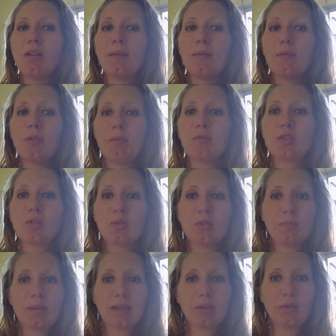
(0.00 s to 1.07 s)
the Susan
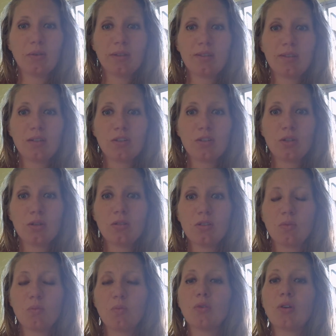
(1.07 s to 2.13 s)
magnolias that I
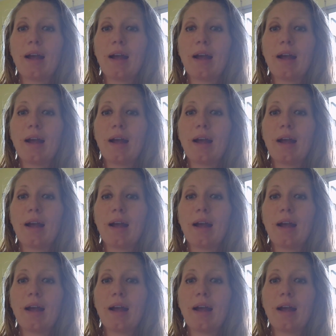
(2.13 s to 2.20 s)
chose will